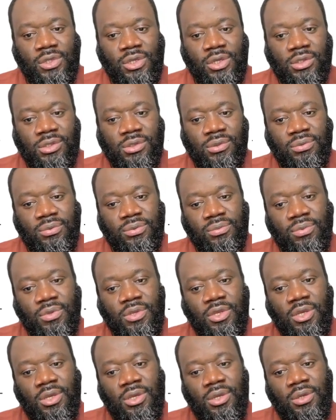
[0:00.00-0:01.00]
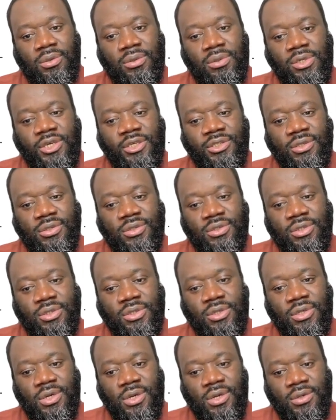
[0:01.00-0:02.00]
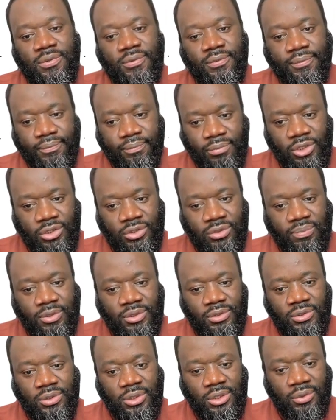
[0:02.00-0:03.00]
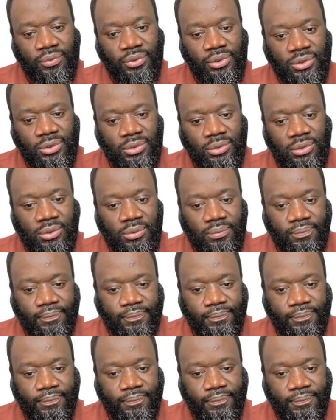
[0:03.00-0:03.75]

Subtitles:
Then the latency and placements are returned.